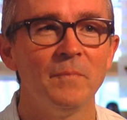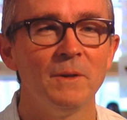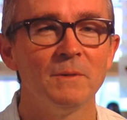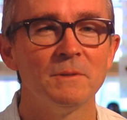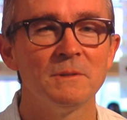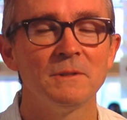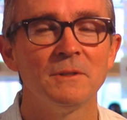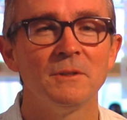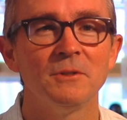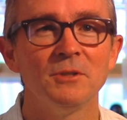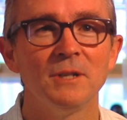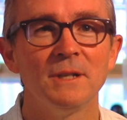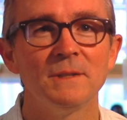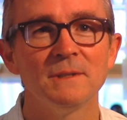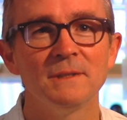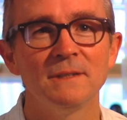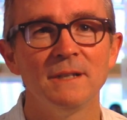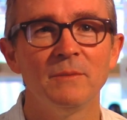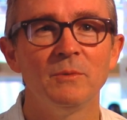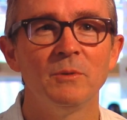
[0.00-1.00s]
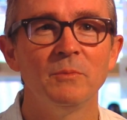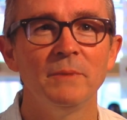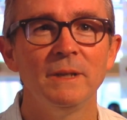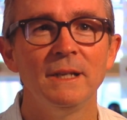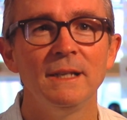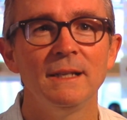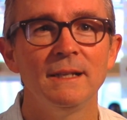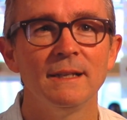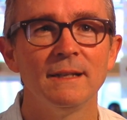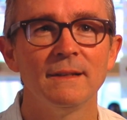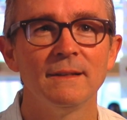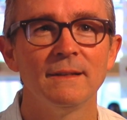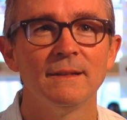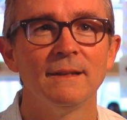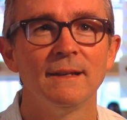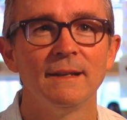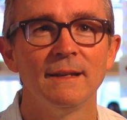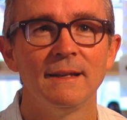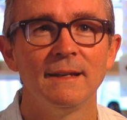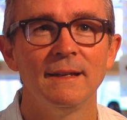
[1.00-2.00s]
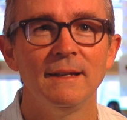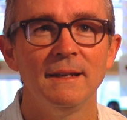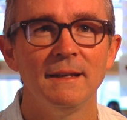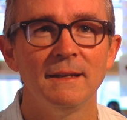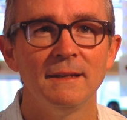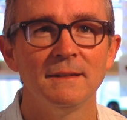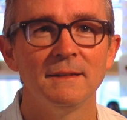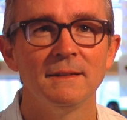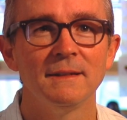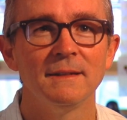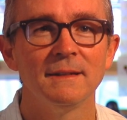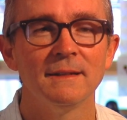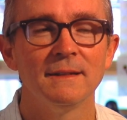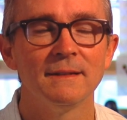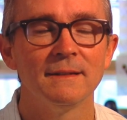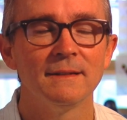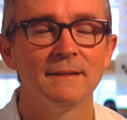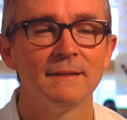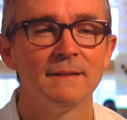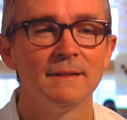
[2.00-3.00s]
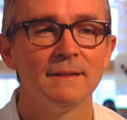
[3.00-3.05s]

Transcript: You know, Serge has a double meaning in uh,